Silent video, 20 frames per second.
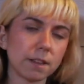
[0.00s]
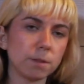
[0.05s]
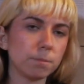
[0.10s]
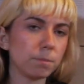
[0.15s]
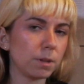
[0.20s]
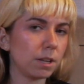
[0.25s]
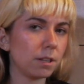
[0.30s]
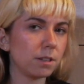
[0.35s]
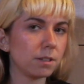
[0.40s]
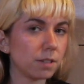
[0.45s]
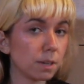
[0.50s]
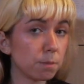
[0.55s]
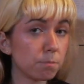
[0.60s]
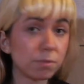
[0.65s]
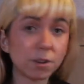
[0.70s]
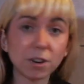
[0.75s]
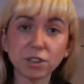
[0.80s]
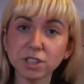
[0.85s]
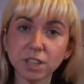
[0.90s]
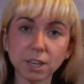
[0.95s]
And Belolo's like
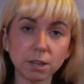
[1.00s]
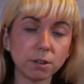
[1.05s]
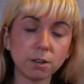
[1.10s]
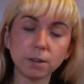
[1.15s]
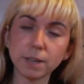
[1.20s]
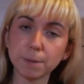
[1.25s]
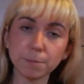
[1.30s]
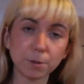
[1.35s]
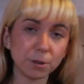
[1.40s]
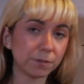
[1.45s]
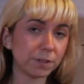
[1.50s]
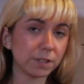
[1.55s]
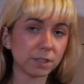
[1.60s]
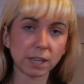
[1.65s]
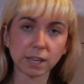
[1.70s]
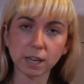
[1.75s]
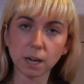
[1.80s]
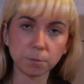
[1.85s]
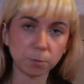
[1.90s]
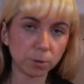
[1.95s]
brushing him off, he's
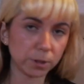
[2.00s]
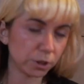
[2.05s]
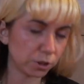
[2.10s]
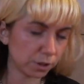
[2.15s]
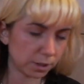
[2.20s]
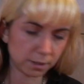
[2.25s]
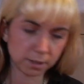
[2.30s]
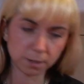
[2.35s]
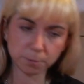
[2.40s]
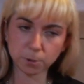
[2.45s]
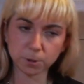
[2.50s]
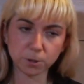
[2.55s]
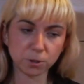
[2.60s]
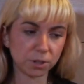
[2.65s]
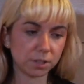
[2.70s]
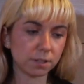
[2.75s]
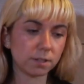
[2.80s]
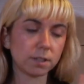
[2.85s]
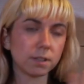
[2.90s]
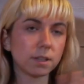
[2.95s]
like, I'm not interested, I'm not
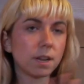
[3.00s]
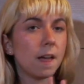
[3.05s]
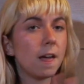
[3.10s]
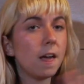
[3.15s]
interested.